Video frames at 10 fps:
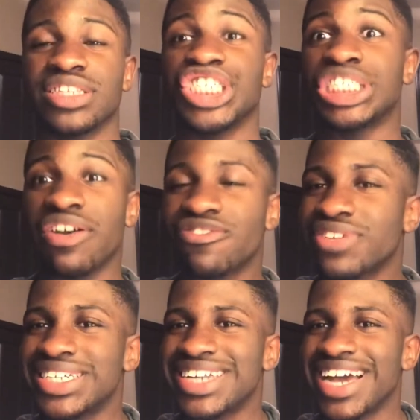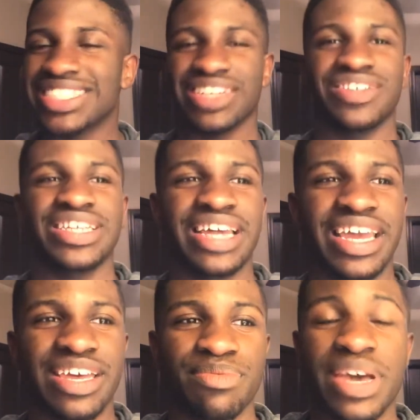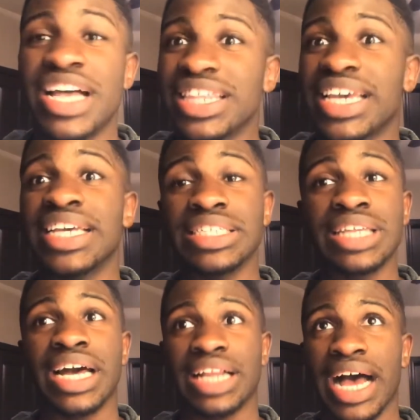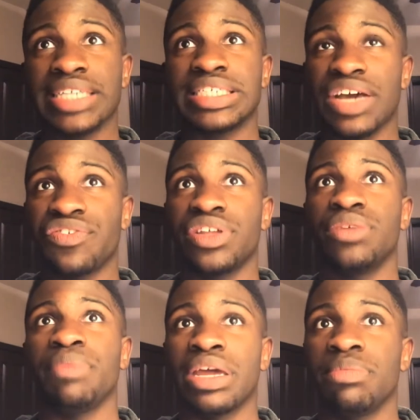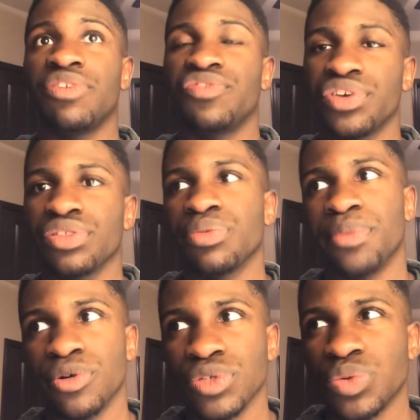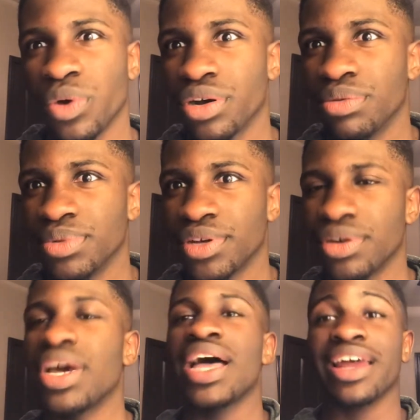The chef's really nice. I really like him. The kids in that class definitely made me feel the most welcome, though.